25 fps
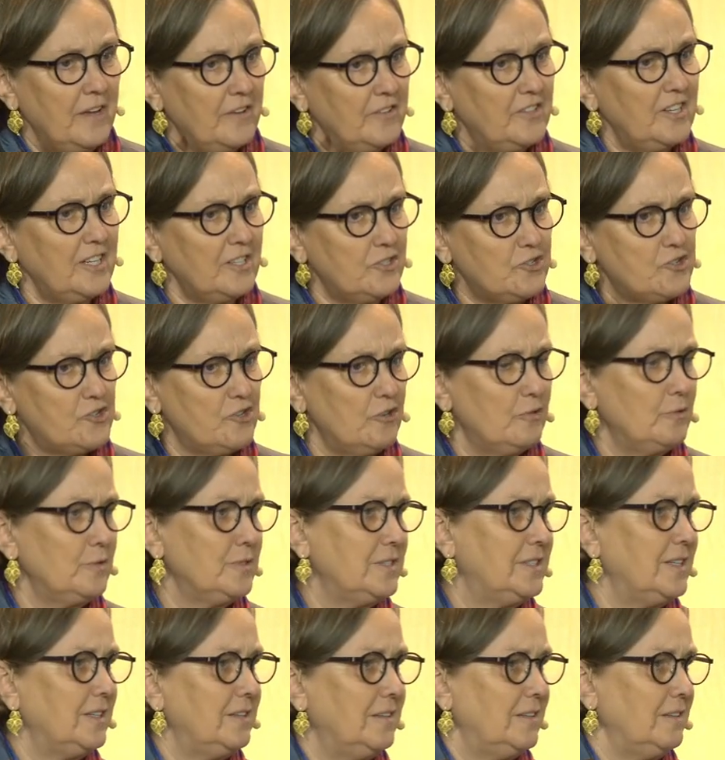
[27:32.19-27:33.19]
That
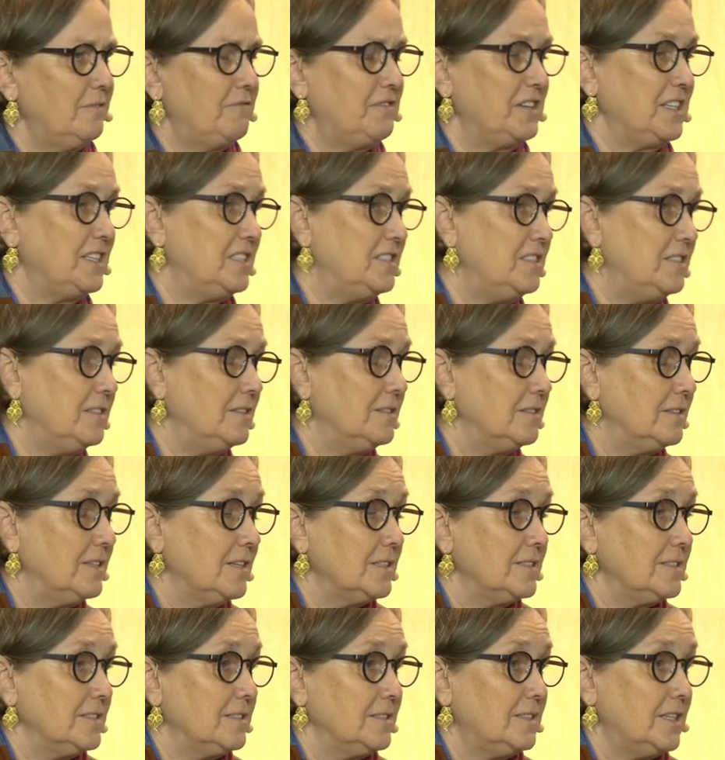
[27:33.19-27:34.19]
shows that the fatigue
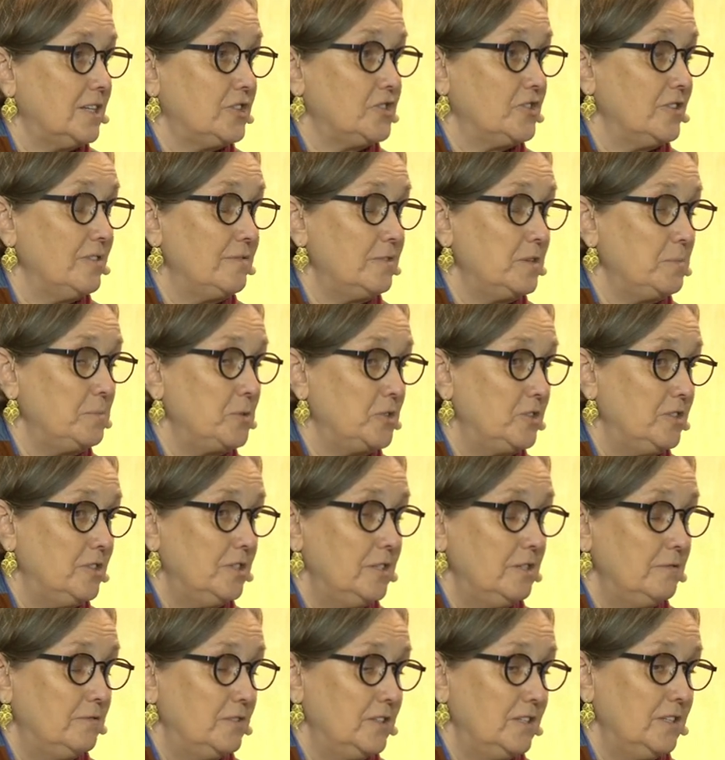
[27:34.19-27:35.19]
doesn't touch everybody,
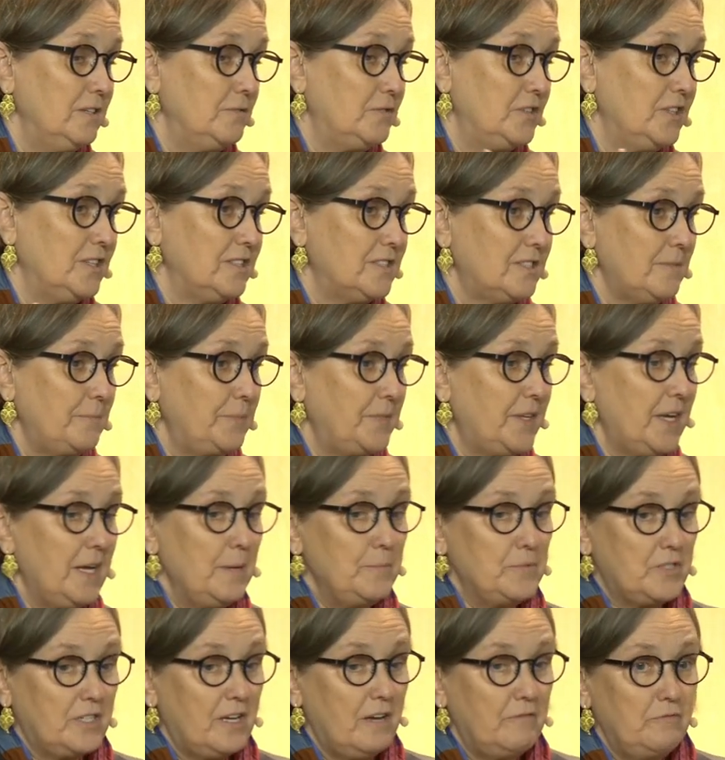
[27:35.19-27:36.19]
even if there are
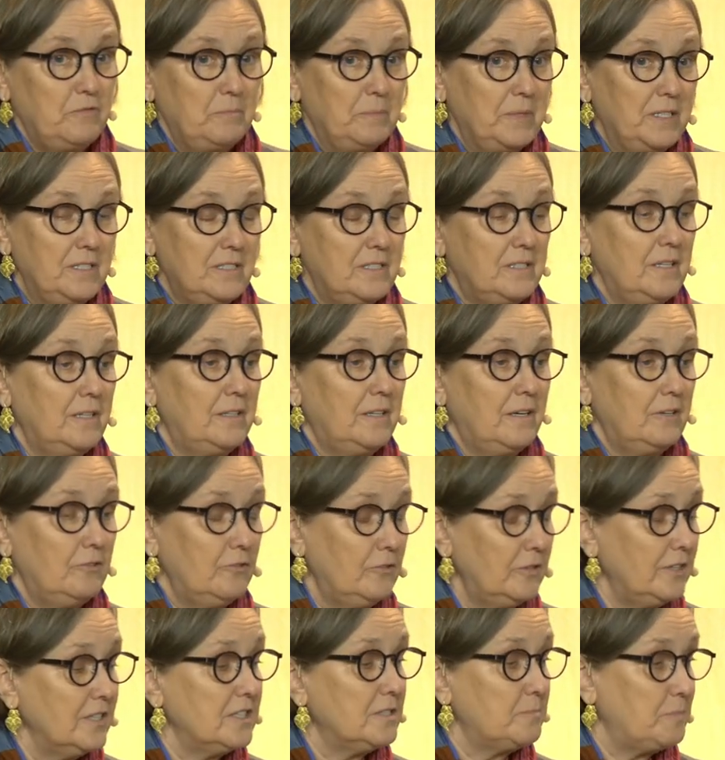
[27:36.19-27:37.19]
sometimes governments that are
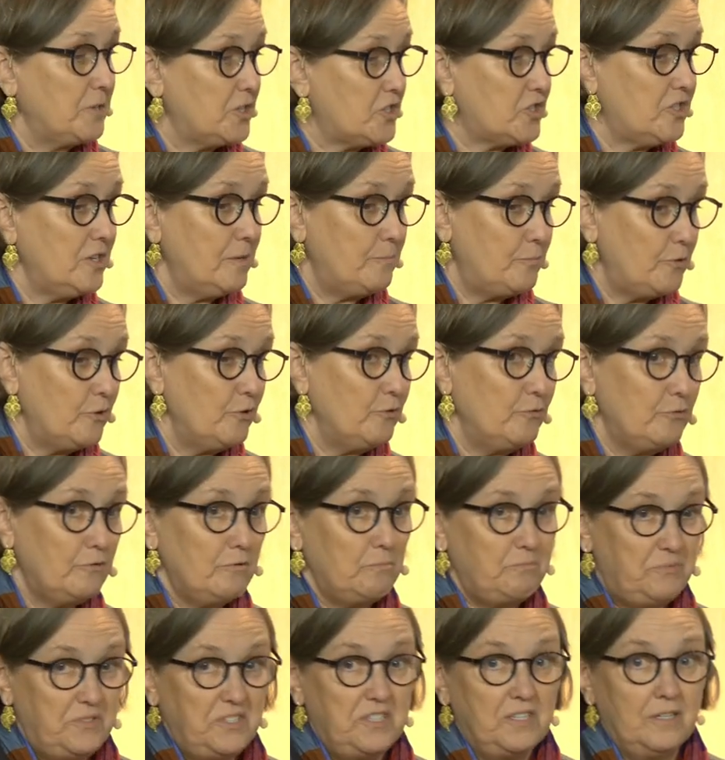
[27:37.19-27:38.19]
not especially
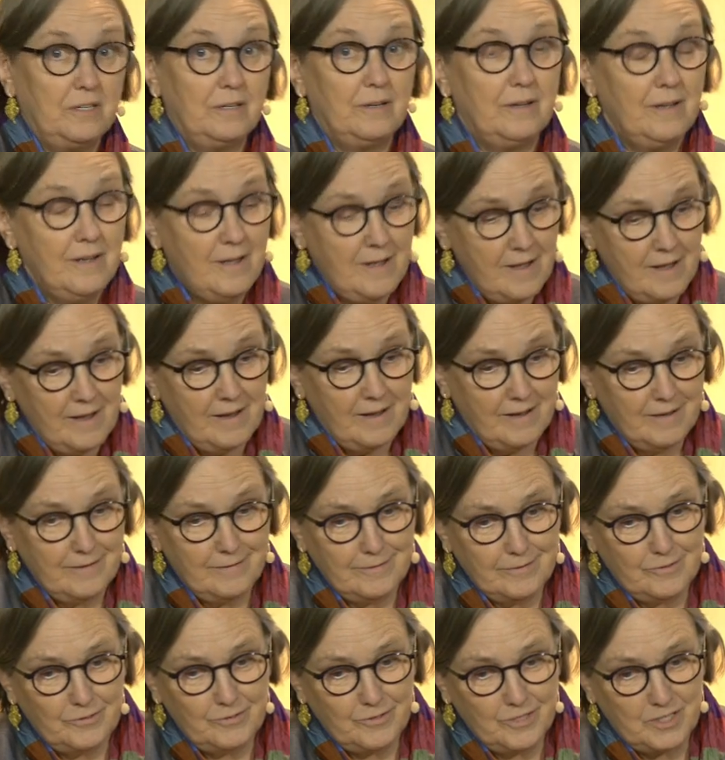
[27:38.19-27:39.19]
pro-European
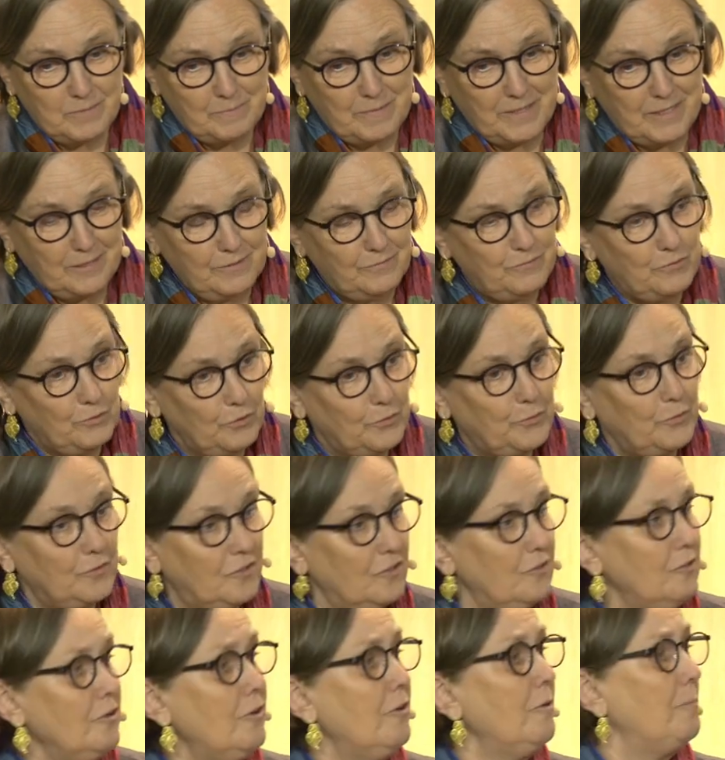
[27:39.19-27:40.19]
and respectful to
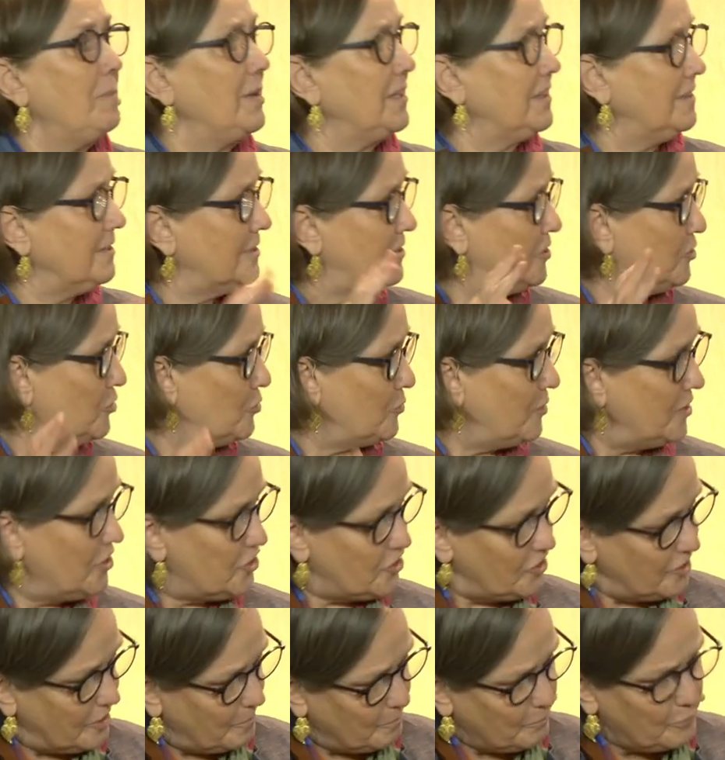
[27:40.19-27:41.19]
the law, but the
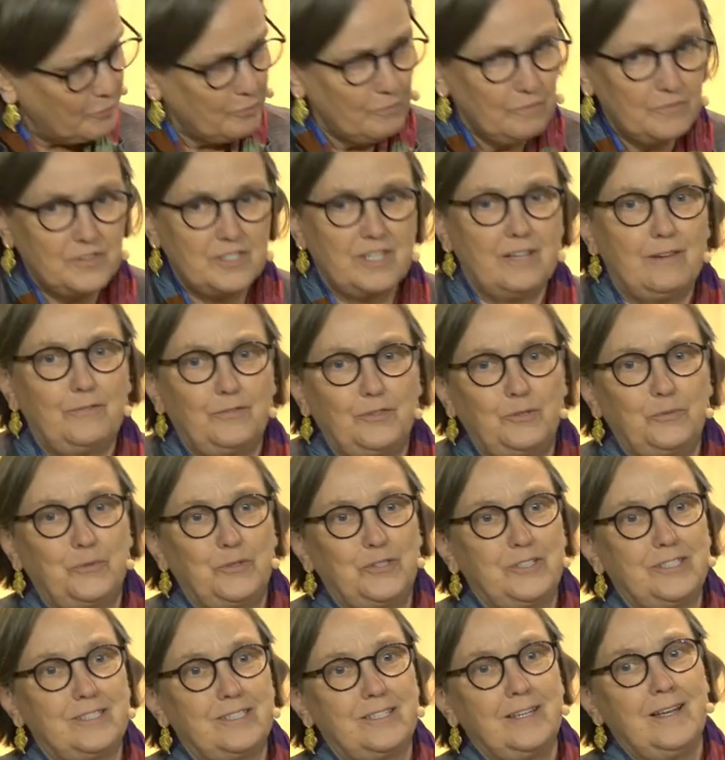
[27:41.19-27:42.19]
situation improves
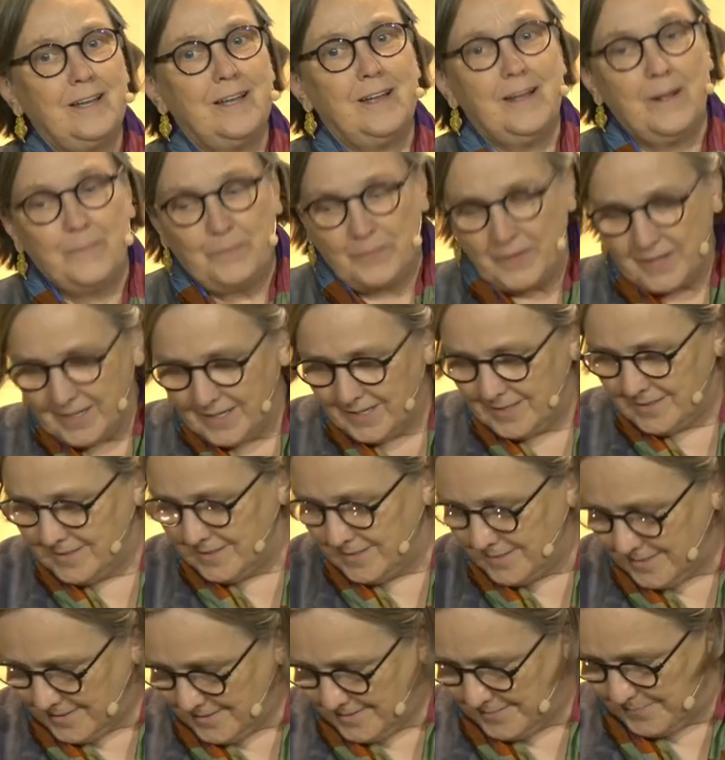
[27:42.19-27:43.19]
afterwards,
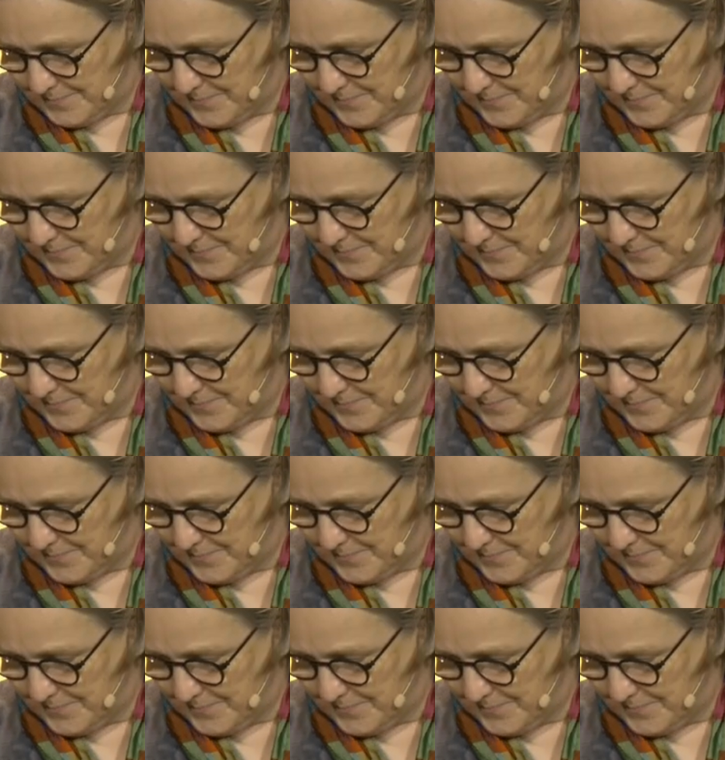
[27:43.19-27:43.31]
and